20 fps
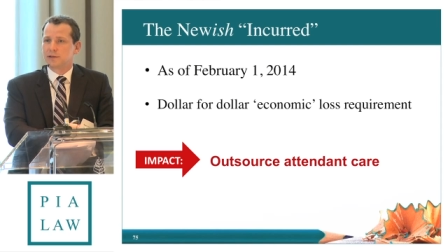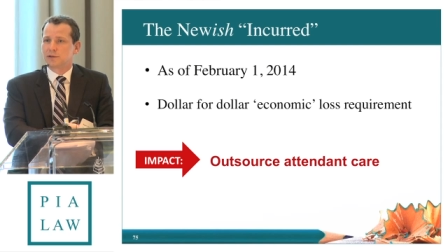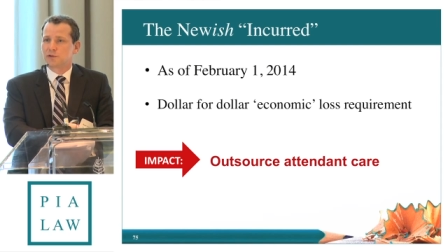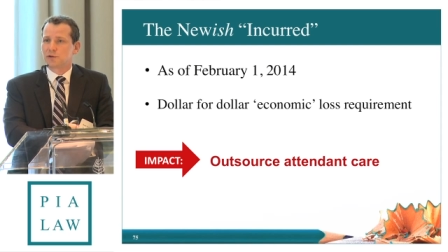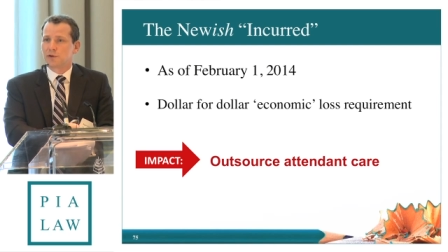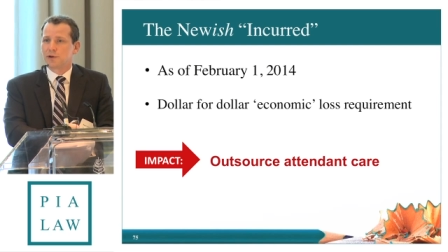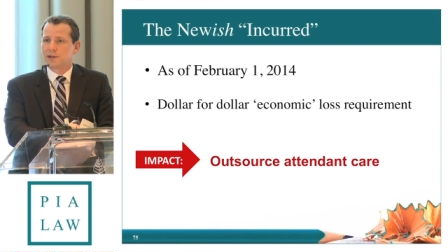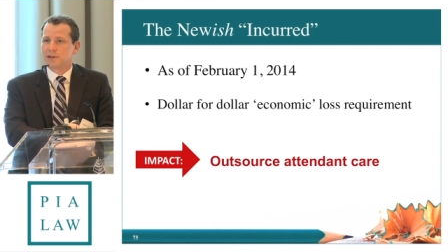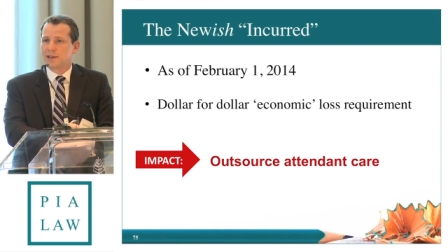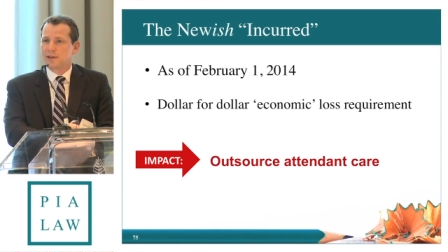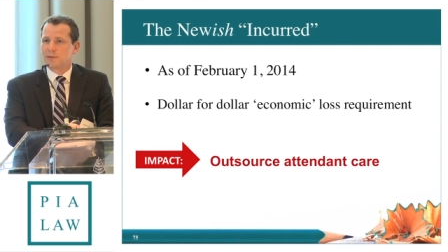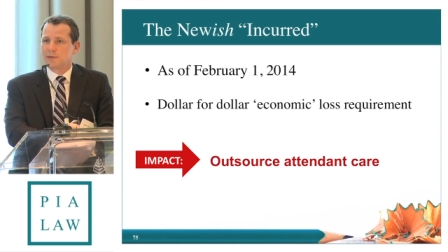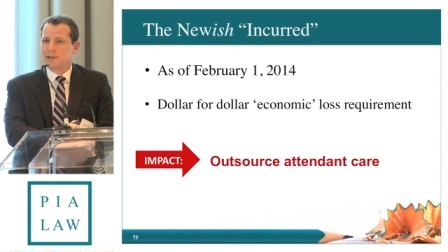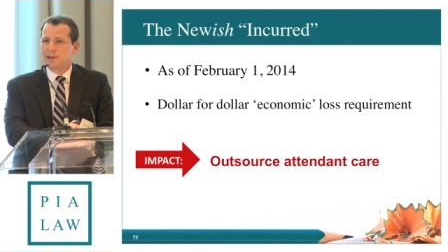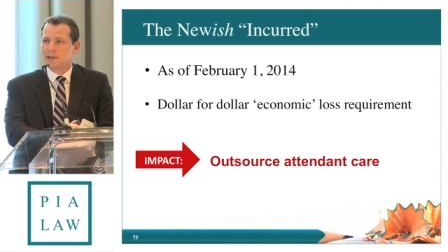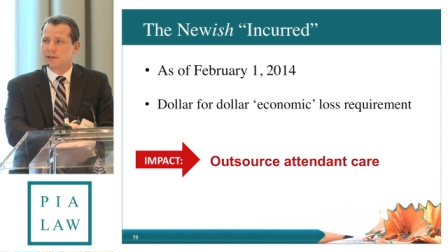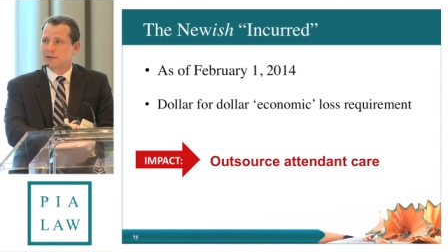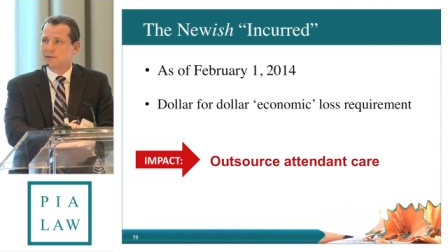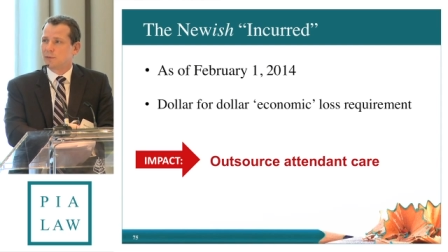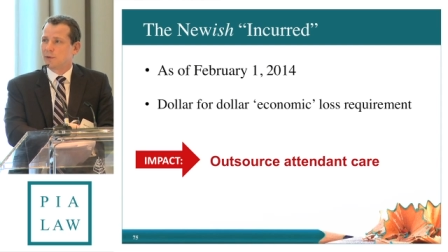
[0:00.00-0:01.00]
Troy
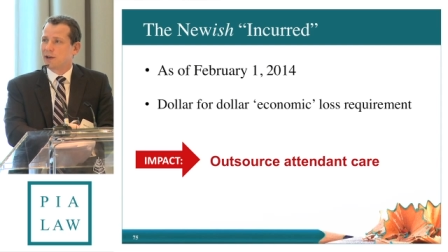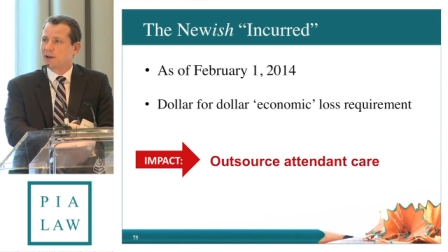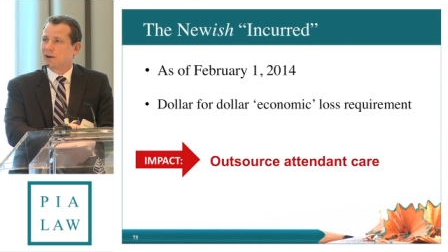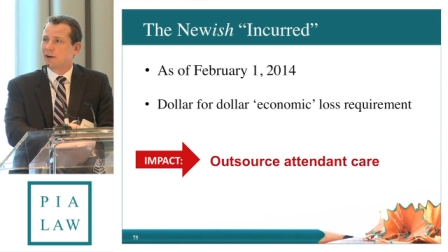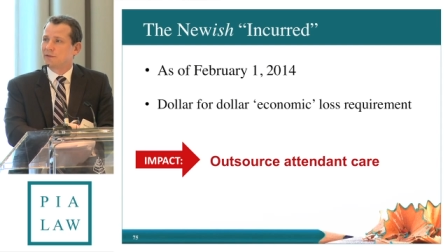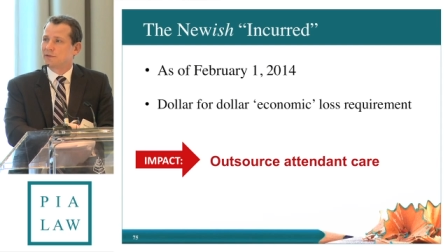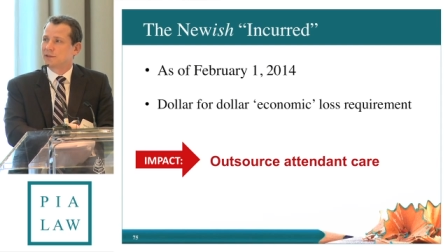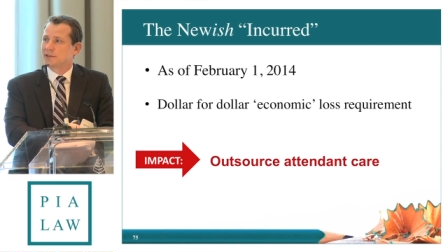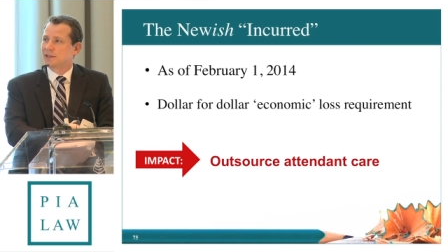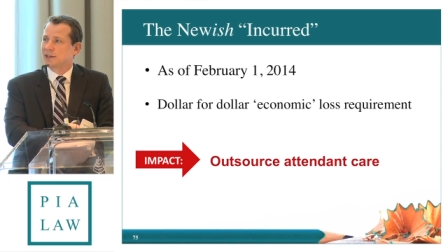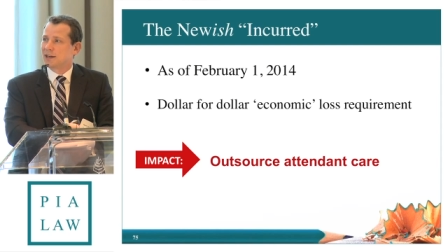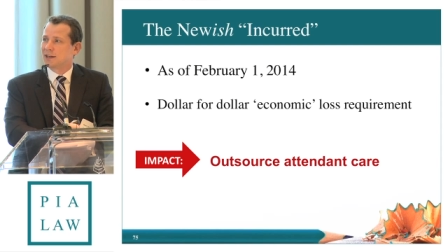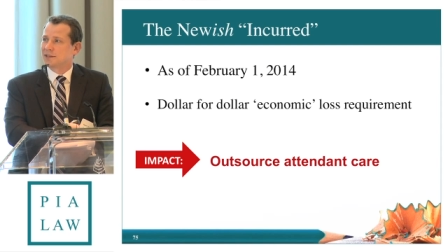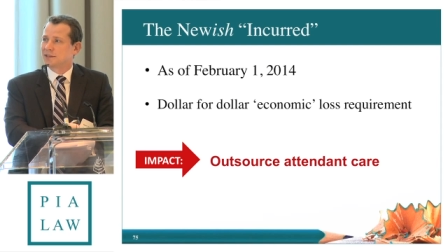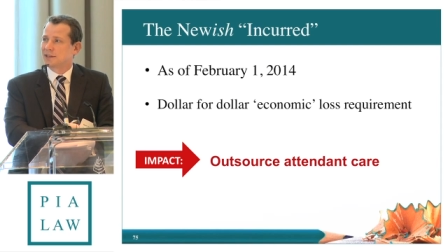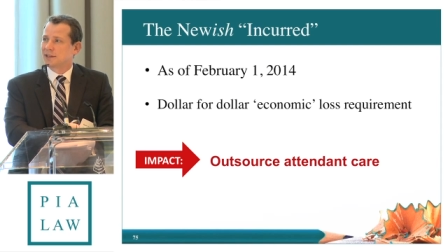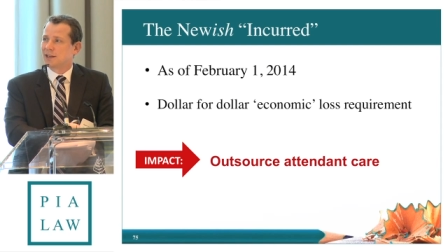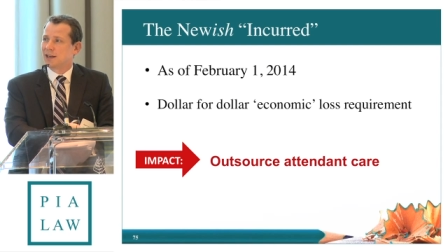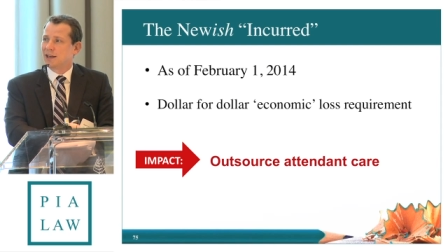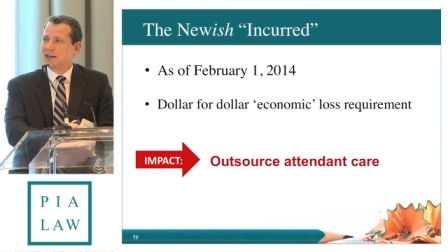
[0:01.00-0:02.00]
Lehman of my office
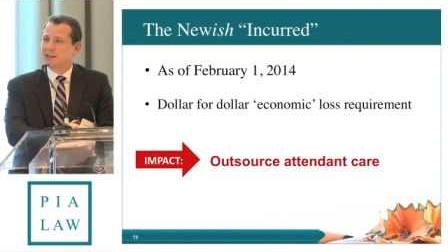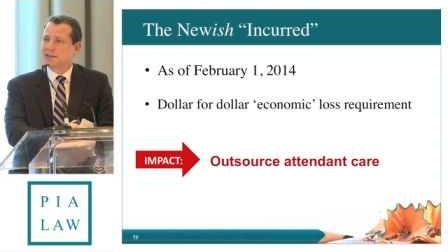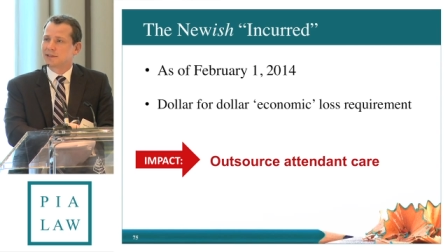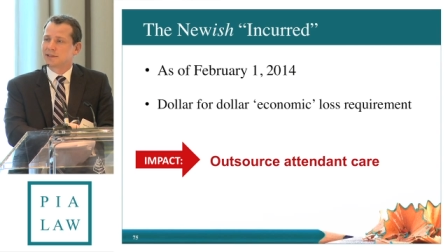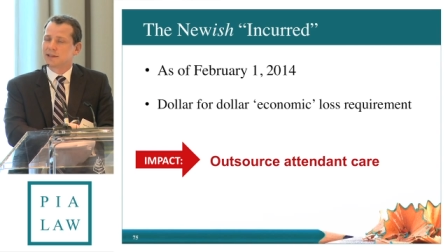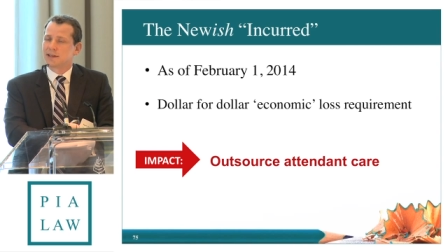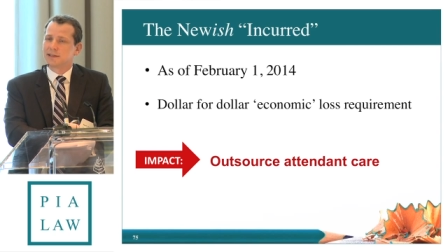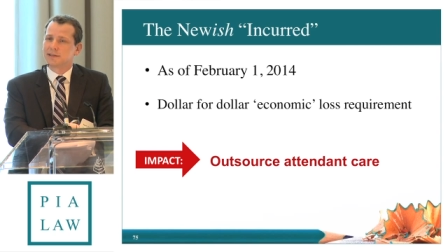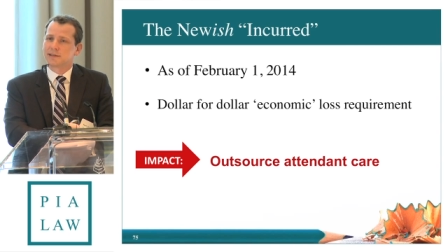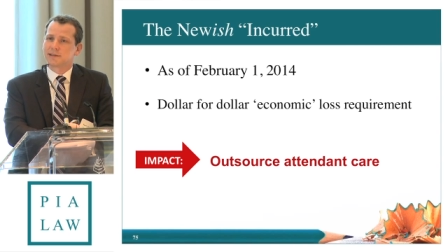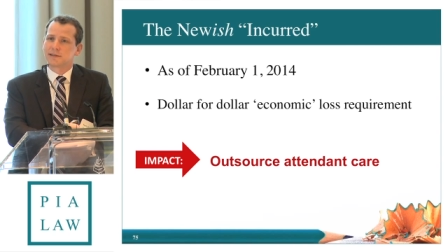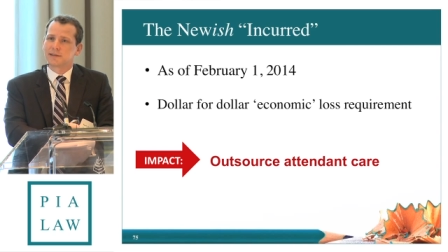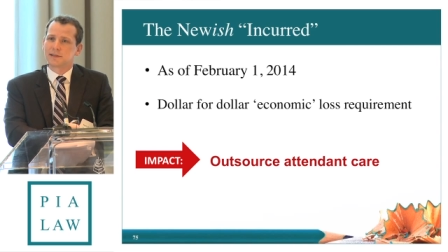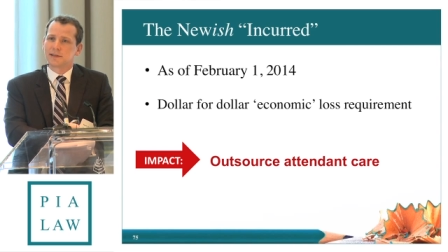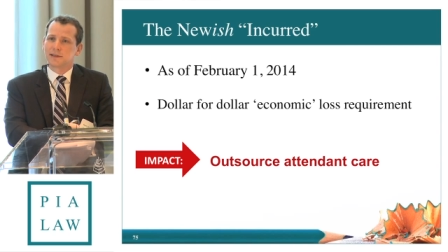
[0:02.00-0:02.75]
has a case that's,